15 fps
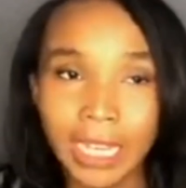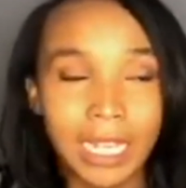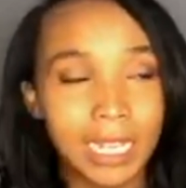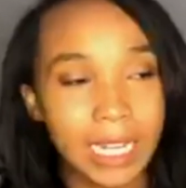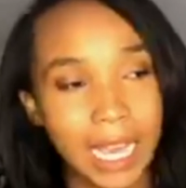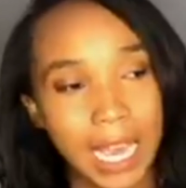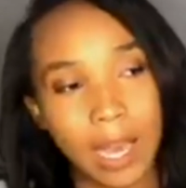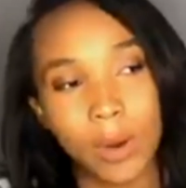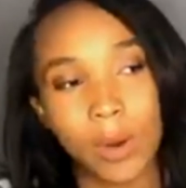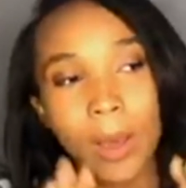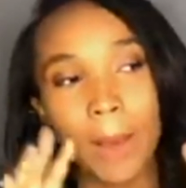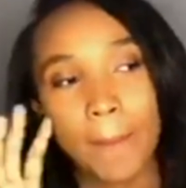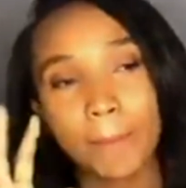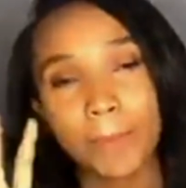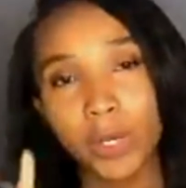Now,
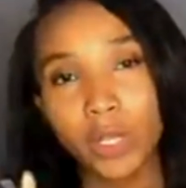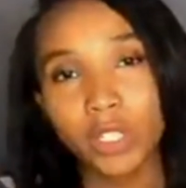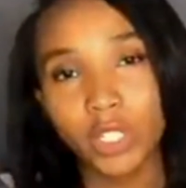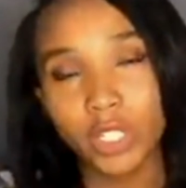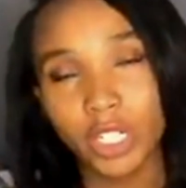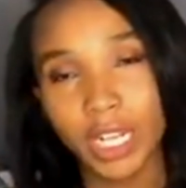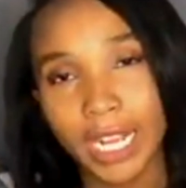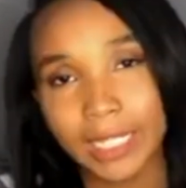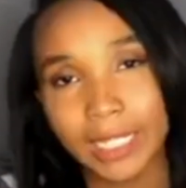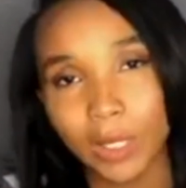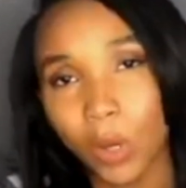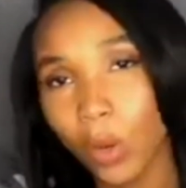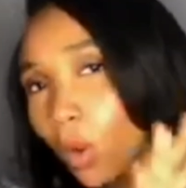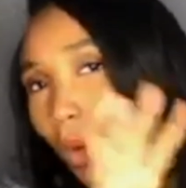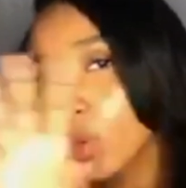Butcher has a
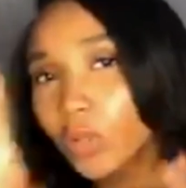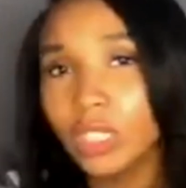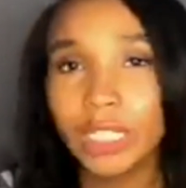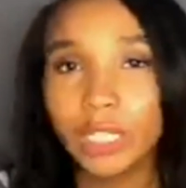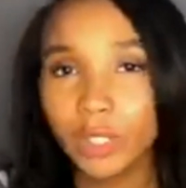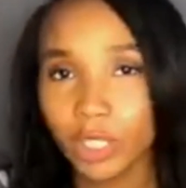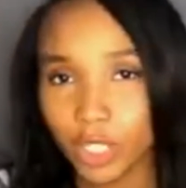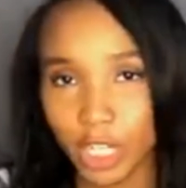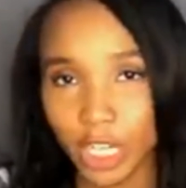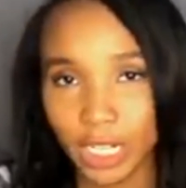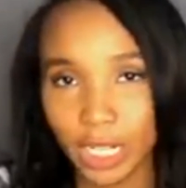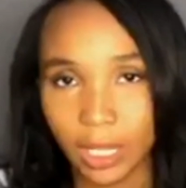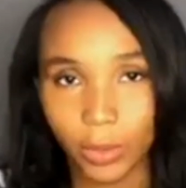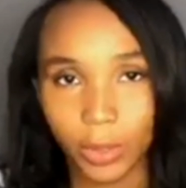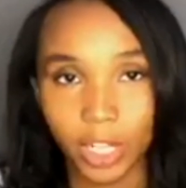whole secret agenda
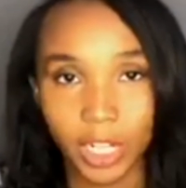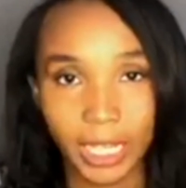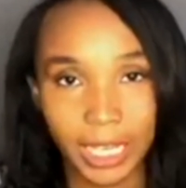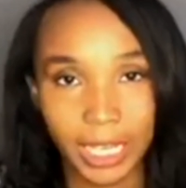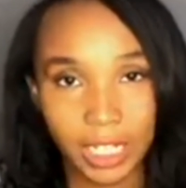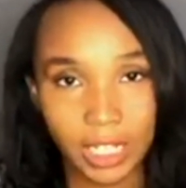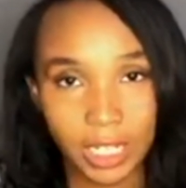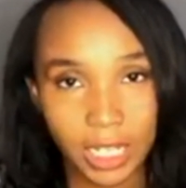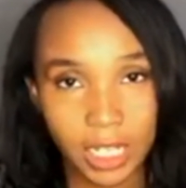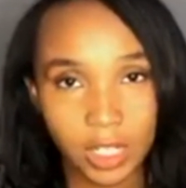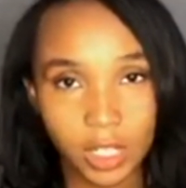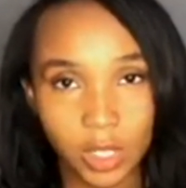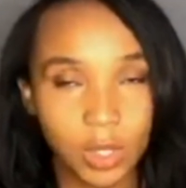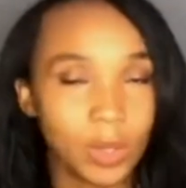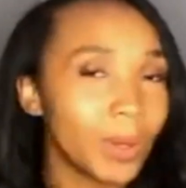that we're going to get
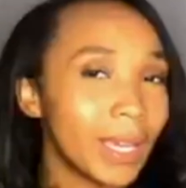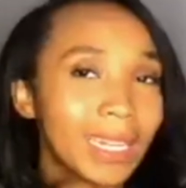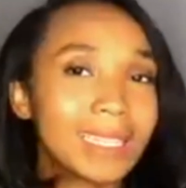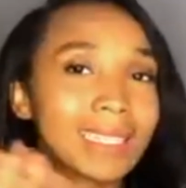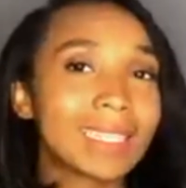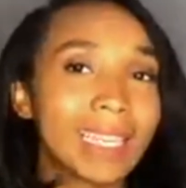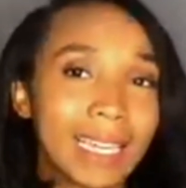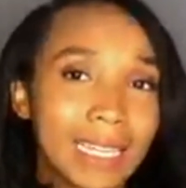into in a second.